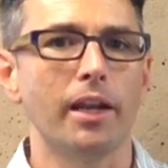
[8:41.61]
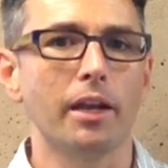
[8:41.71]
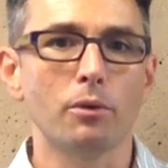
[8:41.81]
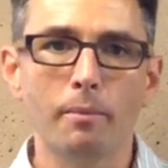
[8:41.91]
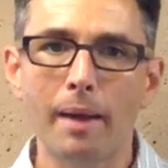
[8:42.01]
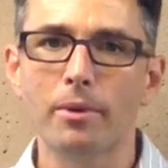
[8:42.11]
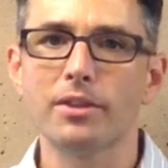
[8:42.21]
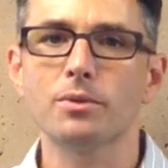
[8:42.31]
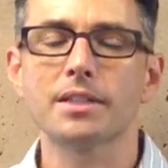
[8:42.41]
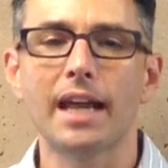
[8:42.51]
And remember, this
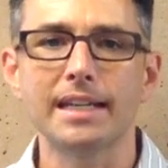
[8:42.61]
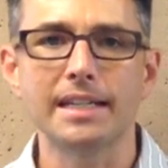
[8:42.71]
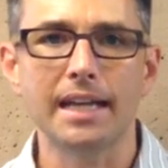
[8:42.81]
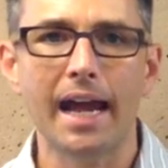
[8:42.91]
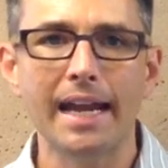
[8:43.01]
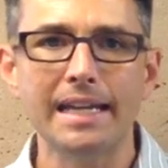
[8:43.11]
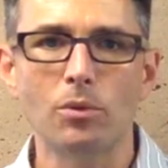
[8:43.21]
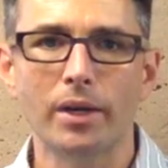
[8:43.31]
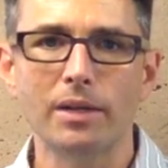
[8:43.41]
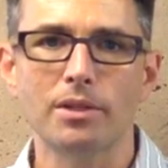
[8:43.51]
was 1990
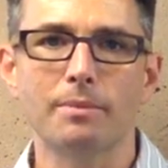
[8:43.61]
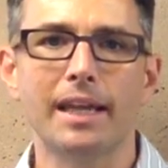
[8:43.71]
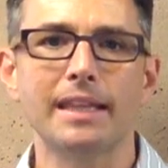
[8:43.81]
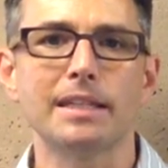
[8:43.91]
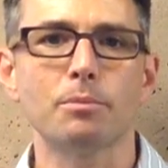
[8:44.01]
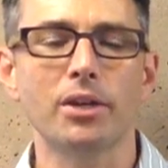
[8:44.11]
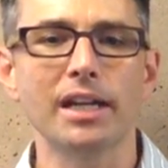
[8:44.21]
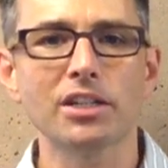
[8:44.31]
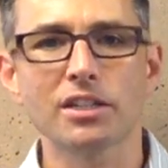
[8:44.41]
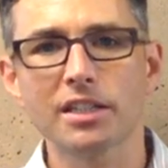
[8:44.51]
when he was making these predictions,